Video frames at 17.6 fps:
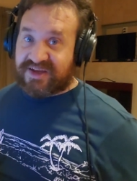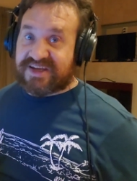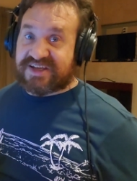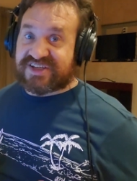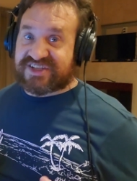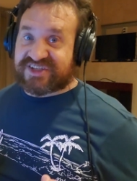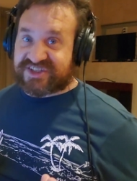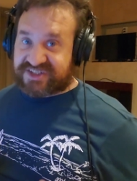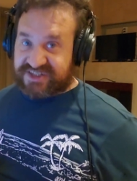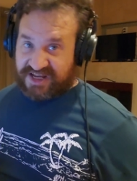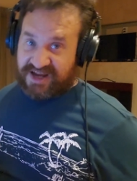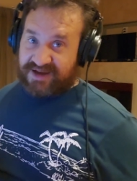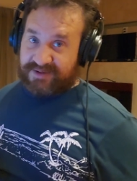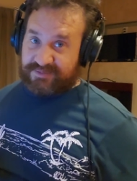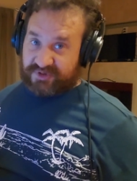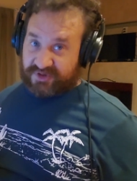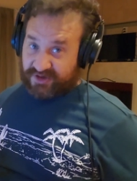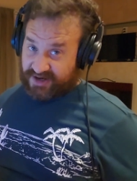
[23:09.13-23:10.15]

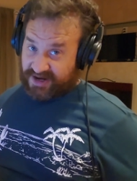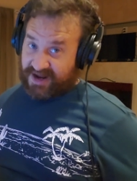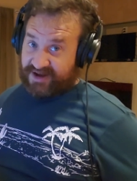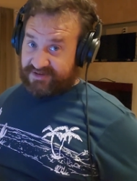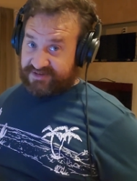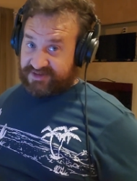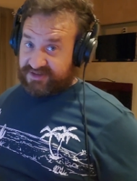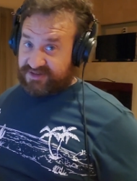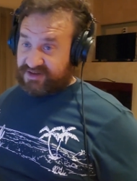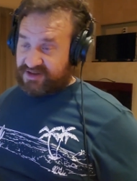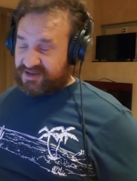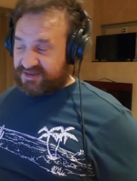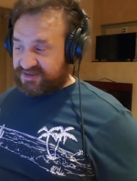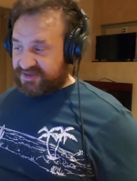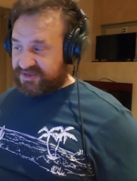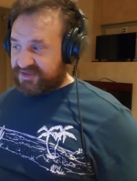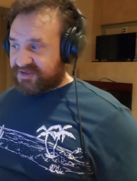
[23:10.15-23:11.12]
stabbed or hacked to death.